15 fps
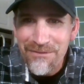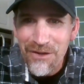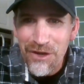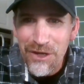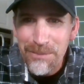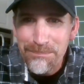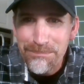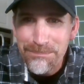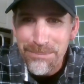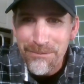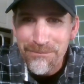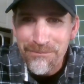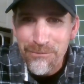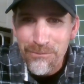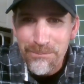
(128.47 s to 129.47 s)
very,
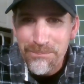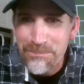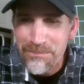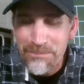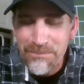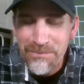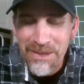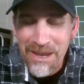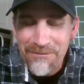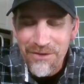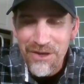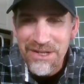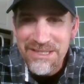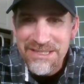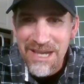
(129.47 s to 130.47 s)
not
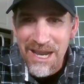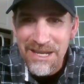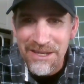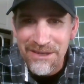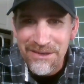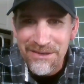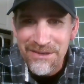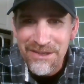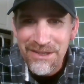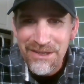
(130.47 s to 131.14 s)
very excited.